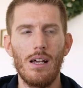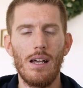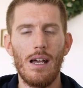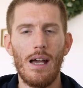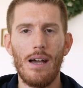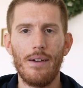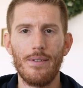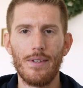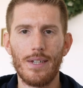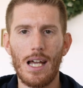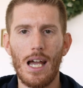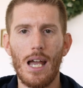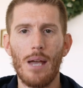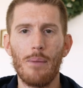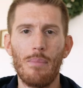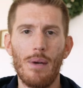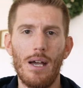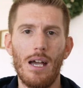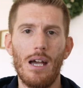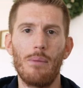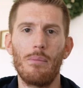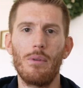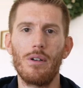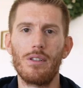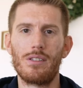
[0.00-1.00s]
have an
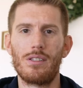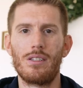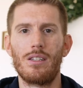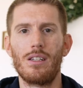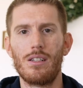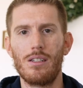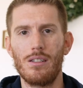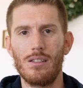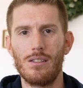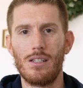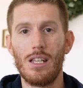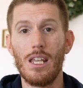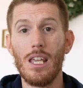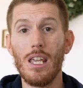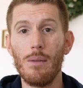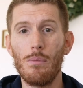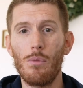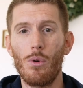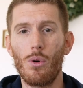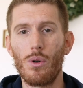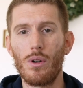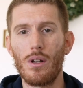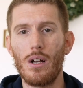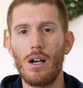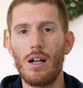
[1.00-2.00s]
iPad, but stick a
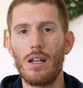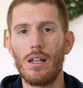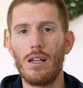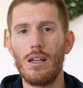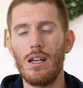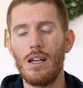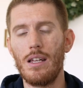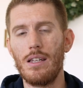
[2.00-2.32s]
keyboard on it,